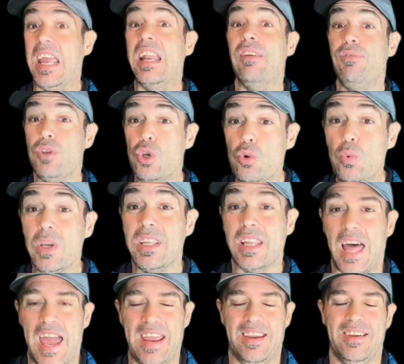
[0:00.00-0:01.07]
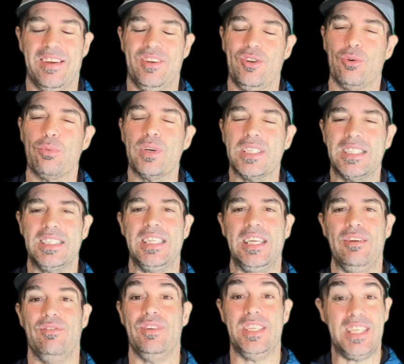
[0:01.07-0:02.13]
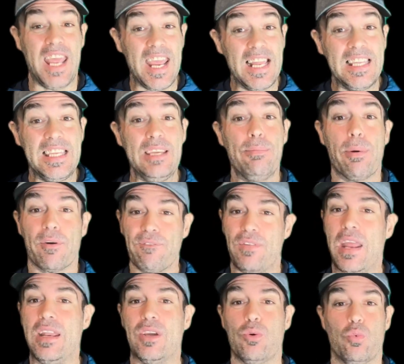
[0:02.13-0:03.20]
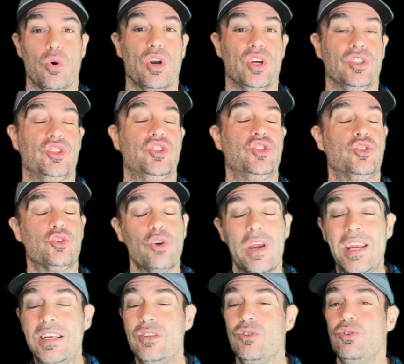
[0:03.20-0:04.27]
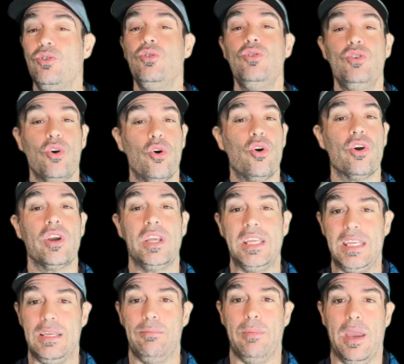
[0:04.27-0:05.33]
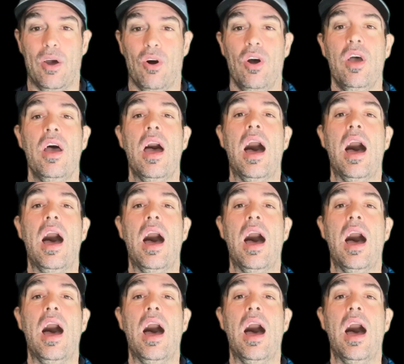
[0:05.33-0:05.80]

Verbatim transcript: And if you would like to receive daily prophetic words straight to your email,